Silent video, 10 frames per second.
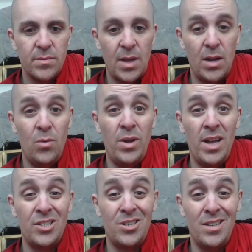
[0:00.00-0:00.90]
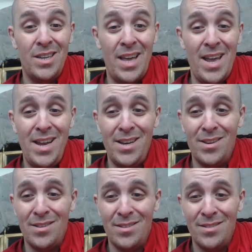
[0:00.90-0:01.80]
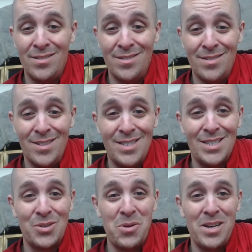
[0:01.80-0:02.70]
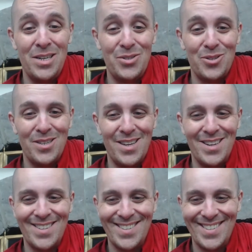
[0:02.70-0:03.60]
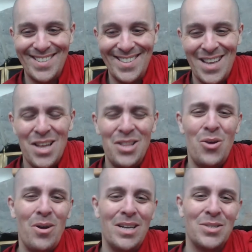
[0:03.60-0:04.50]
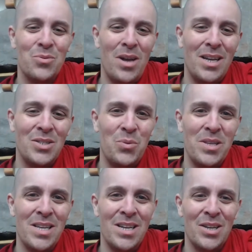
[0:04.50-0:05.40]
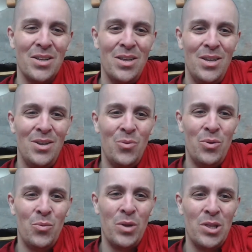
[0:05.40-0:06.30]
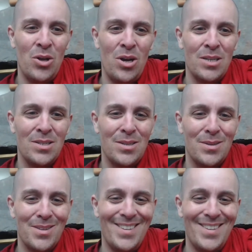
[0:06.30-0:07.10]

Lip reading: Oh, we actually gained. This is quite interesting. No, I guess we didn't. We lost.